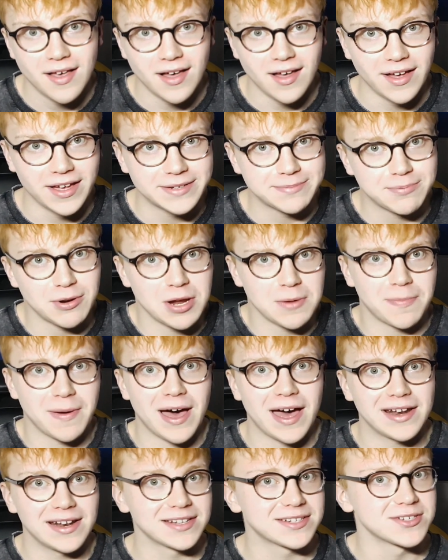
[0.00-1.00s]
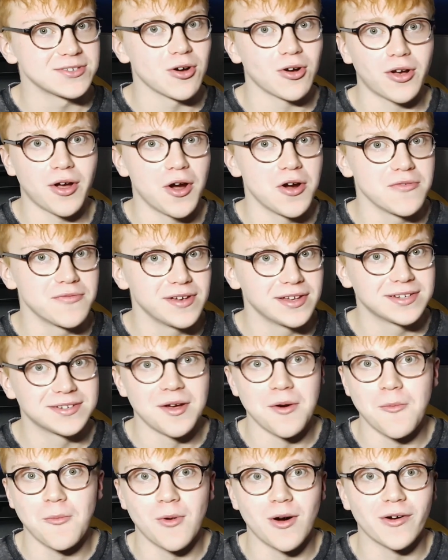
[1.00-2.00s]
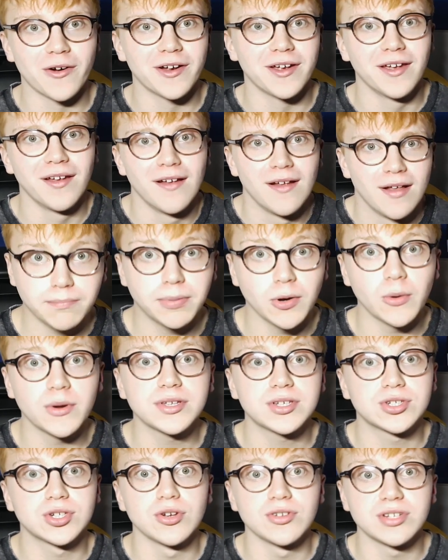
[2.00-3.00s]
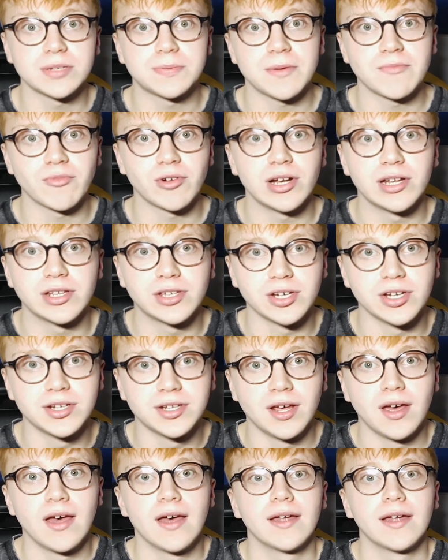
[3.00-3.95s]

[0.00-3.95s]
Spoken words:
It's pretty bad. It's not COVID, don't worry. But with shoes, it's been really good.